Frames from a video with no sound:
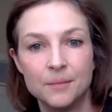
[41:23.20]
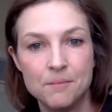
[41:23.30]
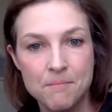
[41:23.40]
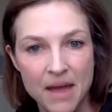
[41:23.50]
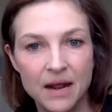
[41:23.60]

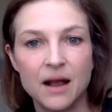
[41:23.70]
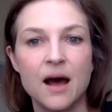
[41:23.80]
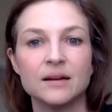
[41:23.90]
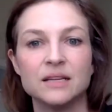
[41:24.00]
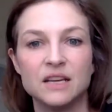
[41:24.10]

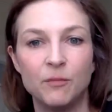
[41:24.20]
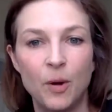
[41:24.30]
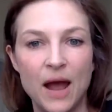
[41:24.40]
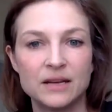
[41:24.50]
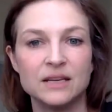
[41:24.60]
metacognitive
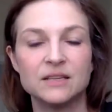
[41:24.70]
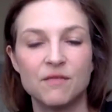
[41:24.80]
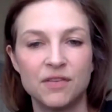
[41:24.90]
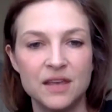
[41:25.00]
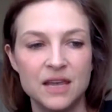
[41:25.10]
practice of
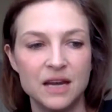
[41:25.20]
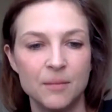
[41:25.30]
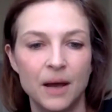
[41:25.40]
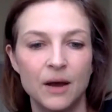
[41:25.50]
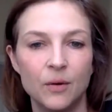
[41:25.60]
thinking
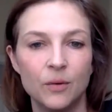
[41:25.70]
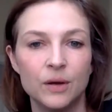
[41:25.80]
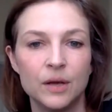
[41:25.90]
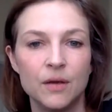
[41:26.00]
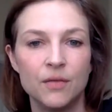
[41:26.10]
about
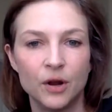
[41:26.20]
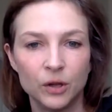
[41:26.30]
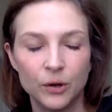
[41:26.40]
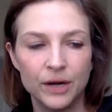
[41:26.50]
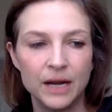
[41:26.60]
their
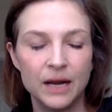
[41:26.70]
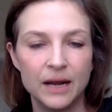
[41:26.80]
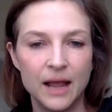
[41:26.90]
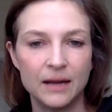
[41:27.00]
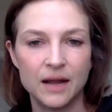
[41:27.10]
learning
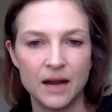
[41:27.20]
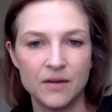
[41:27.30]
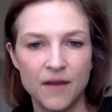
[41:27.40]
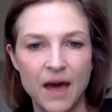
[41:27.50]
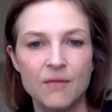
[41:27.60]
and kind
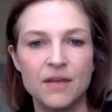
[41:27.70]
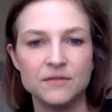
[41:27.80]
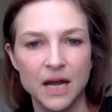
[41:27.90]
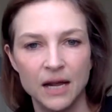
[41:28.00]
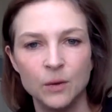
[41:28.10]
of how they've
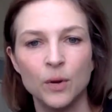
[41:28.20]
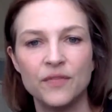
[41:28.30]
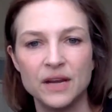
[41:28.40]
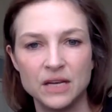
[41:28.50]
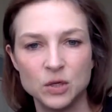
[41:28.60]
done and what
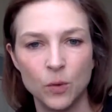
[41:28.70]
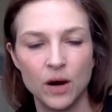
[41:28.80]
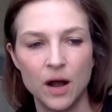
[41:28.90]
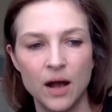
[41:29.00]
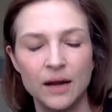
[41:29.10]
they need to
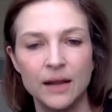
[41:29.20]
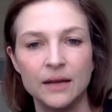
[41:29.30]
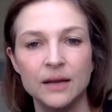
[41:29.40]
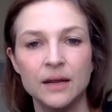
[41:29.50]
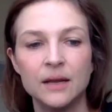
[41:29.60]
work on.
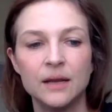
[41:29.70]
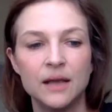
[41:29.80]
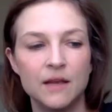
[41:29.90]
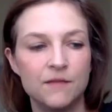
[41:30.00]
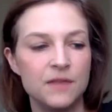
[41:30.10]
And
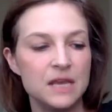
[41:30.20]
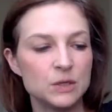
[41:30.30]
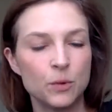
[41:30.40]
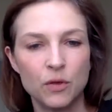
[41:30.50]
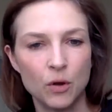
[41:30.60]
if these
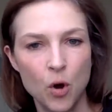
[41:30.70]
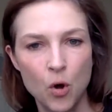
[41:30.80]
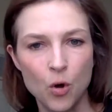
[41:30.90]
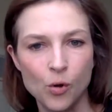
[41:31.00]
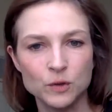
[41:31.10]
were the
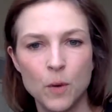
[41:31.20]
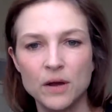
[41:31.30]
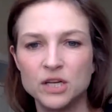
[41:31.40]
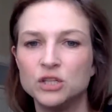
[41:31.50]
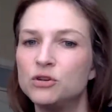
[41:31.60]
goals, what
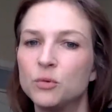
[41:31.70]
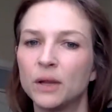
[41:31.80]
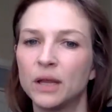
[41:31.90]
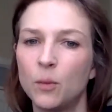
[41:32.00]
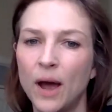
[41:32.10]
did you do
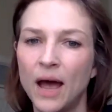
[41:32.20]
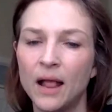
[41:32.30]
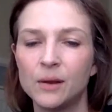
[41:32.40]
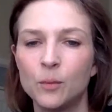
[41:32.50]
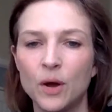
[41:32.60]
really
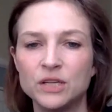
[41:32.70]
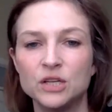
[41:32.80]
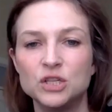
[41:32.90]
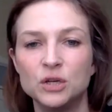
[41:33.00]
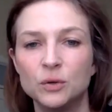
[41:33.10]
well? And what do
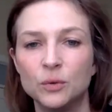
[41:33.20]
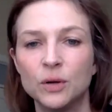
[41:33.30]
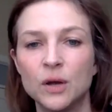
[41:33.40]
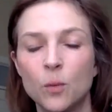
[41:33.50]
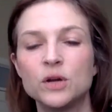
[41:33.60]

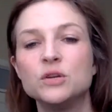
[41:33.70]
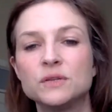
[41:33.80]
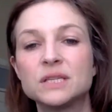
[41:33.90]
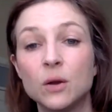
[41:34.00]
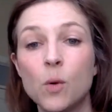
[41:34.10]
you
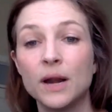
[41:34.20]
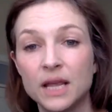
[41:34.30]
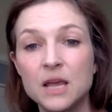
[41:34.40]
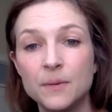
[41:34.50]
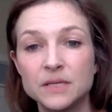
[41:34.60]
still want to
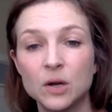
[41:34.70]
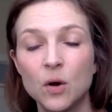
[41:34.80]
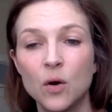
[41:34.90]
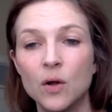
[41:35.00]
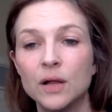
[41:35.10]
keep as a
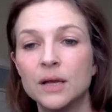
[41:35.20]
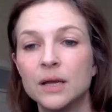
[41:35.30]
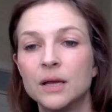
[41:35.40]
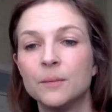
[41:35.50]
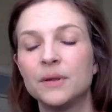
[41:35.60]
goal?
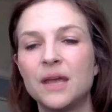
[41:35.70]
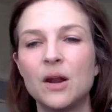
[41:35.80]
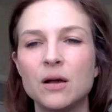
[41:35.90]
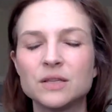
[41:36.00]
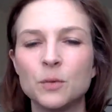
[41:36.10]
But then
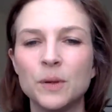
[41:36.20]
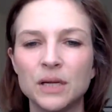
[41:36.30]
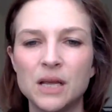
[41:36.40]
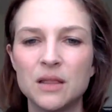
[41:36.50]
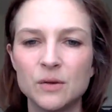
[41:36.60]
also
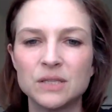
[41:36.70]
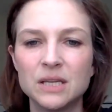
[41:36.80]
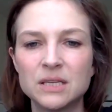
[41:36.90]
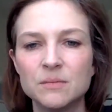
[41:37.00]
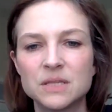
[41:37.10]
building in those
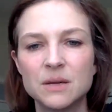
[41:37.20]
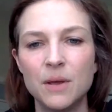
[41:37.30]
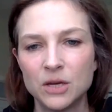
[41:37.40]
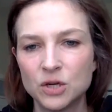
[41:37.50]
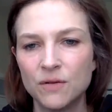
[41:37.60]
systems to
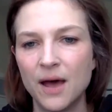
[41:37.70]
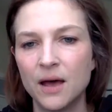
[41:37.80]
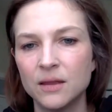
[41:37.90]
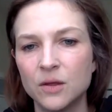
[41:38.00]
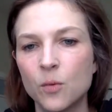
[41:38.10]
make sure
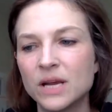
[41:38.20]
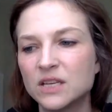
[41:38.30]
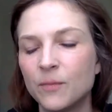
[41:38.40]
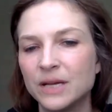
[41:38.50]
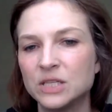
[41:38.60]
that the rest
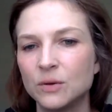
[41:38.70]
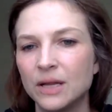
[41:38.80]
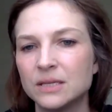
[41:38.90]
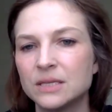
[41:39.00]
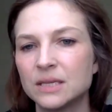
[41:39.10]
of my
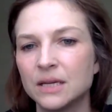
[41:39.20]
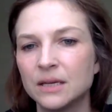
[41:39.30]
students